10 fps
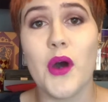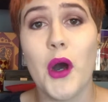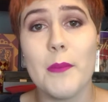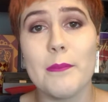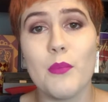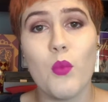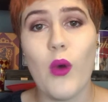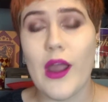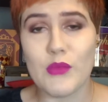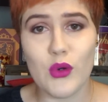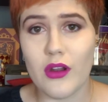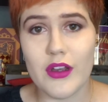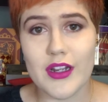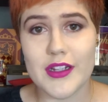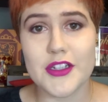I'm way more
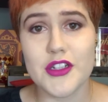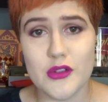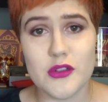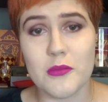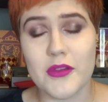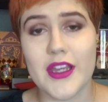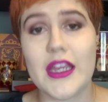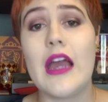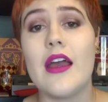likely to do something